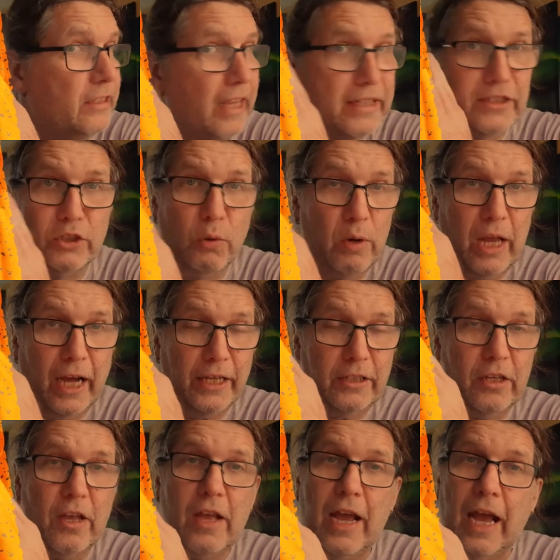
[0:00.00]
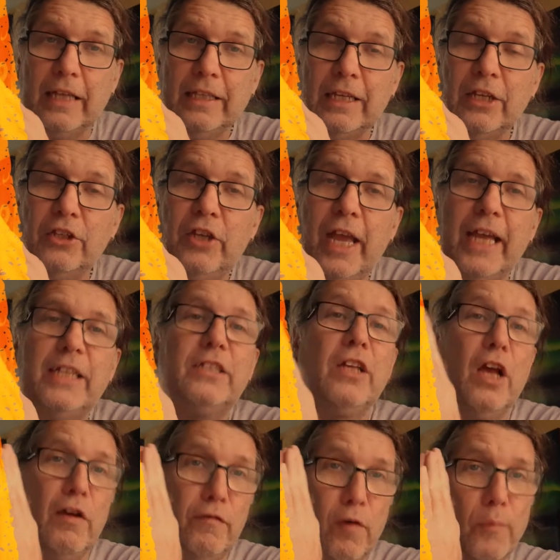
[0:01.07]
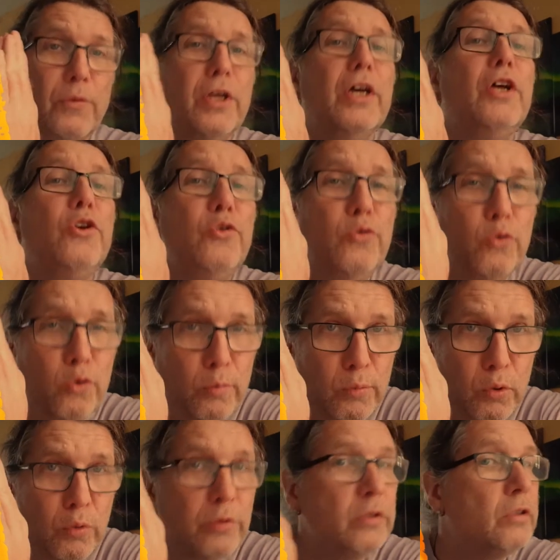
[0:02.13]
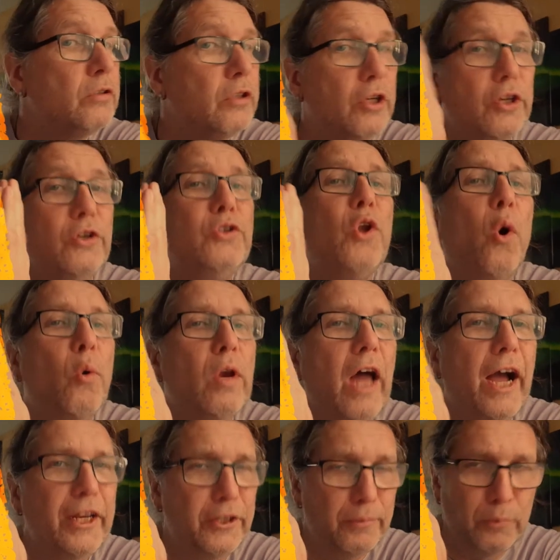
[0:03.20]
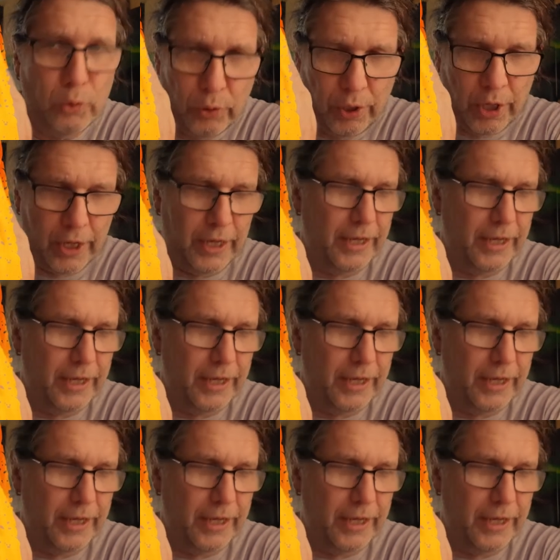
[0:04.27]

there's no light, and then it takes from the new moon, the no light moon,